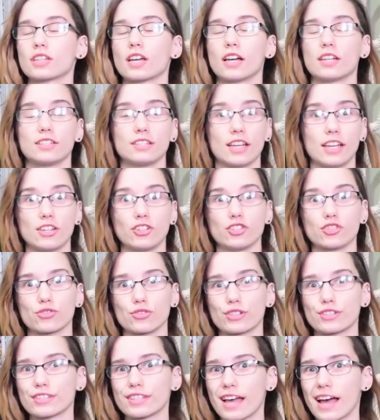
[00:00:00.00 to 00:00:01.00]
a
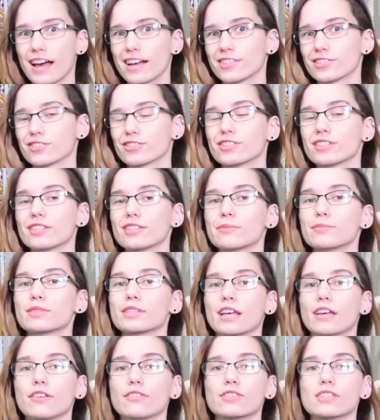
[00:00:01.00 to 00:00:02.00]
dangerous hazard to
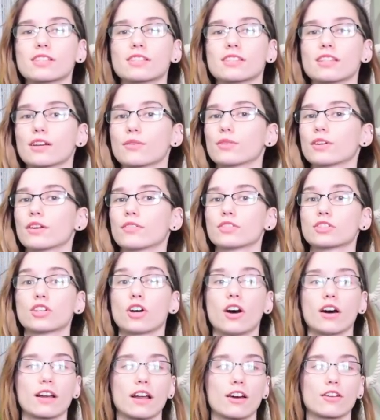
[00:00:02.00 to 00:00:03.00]
themselves because they were never
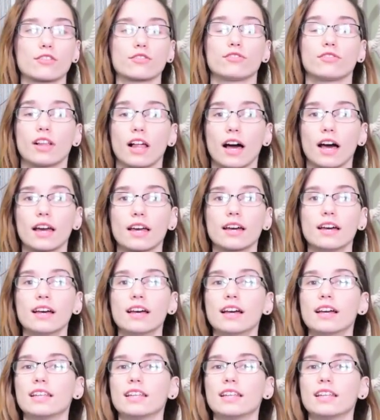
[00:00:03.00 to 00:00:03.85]
taught how to fly,